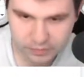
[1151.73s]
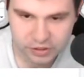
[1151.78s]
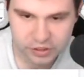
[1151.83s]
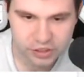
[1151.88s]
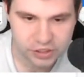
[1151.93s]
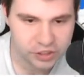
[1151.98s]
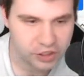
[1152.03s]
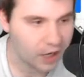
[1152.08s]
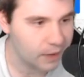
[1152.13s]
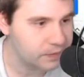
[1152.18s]

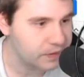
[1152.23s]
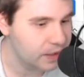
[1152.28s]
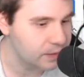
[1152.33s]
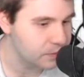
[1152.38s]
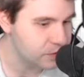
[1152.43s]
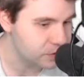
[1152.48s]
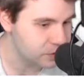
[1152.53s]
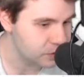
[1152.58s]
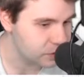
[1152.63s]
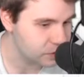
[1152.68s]
just stop that
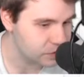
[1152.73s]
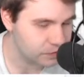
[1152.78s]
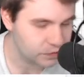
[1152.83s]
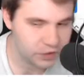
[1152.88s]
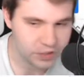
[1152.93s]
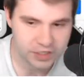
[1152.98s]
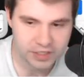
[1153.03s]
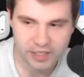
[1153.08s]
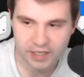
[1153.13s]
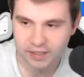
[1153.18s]
music just
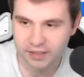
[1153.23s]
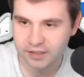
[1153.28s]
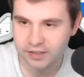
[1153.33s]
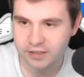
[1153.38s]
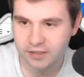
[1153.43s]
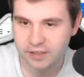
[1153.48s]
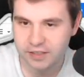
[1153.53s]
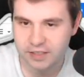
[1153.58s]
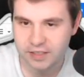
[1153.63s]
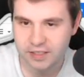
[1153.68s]
for a second,
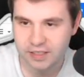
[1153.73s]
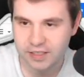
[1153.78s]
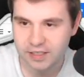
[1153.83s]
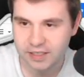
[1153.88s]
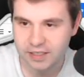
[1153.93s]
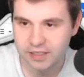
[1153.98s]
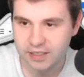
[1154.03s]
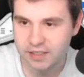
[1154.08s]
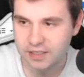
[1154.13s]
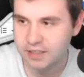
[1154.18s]
because
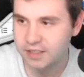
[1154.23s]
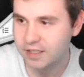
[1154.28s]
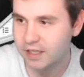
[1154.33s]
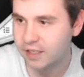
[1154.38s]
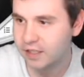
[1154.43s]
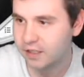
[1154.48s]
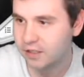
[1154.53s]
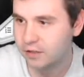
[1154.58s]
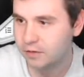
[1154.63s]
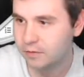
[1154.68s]
it is getting in